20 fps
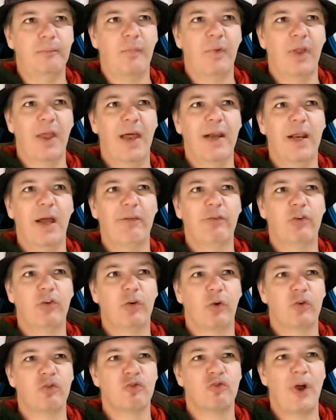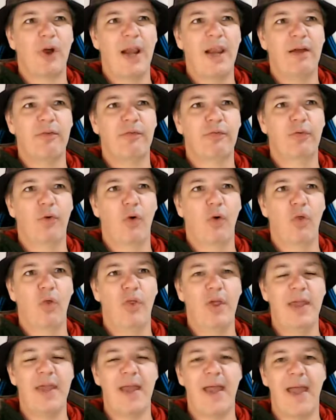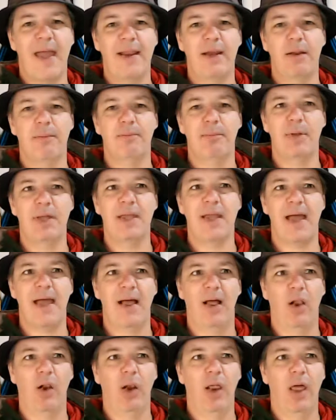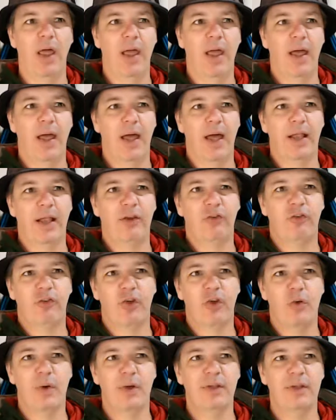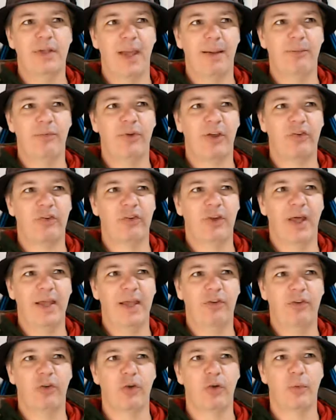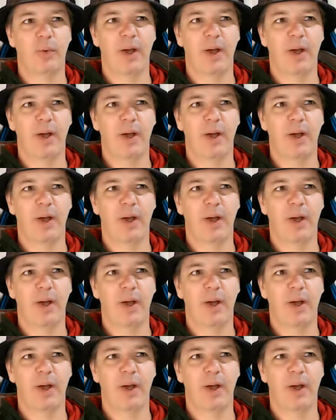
Heading over to Australia for the NBL, and 2 games yesterday, with